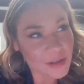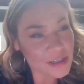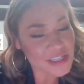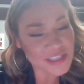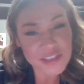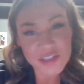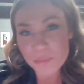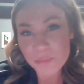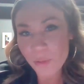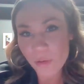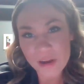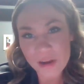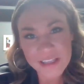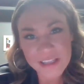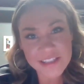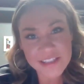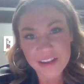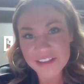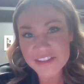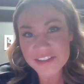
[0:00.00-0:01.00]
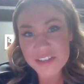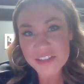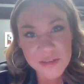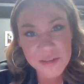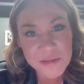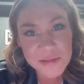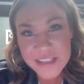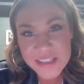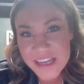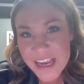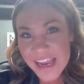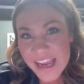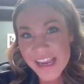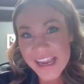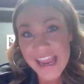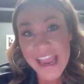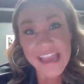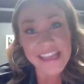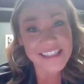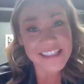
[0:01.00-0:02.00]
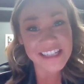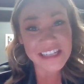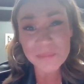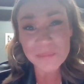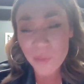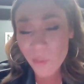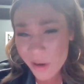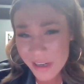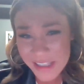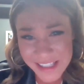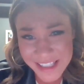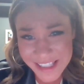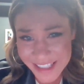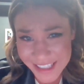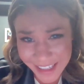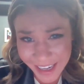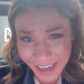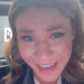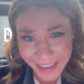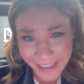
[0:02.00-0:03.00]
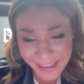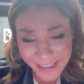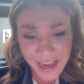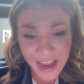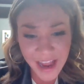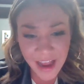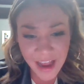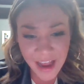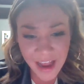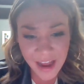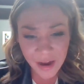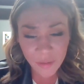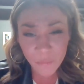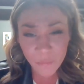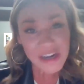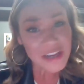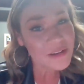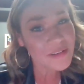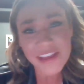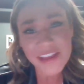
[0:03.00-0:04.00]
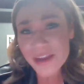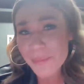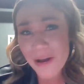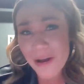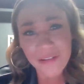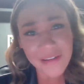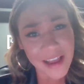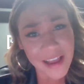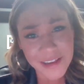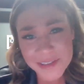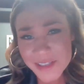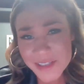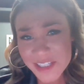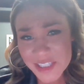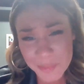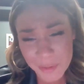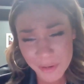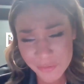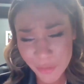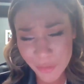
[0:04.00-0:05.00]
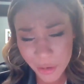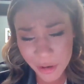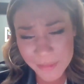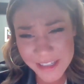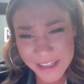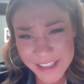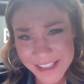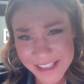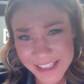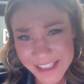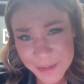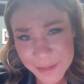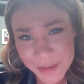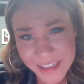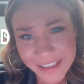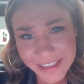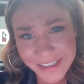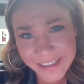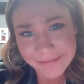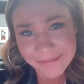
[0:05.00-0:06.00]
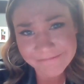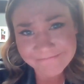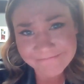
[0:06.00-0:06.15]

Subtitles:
32 points on Tuesday, 18 points tonight. What do you think about Kelsey's performance this week?